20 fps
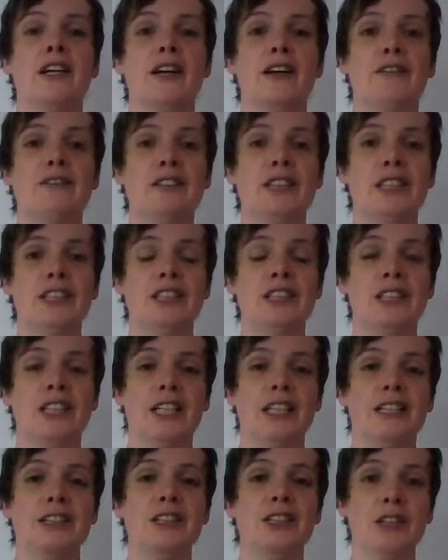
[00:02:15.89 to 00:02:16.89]
of
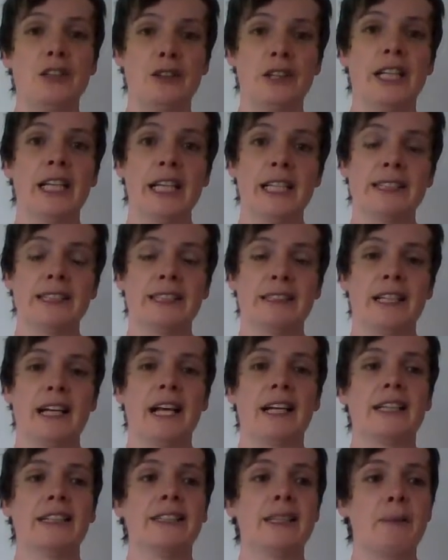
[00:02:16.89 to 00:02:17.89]
teaching during this
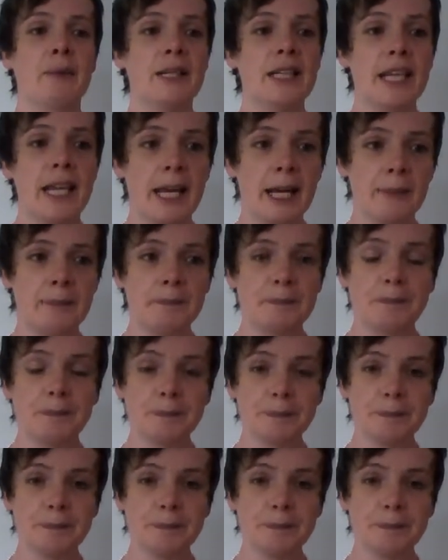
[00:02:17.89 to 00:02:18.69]
academic year.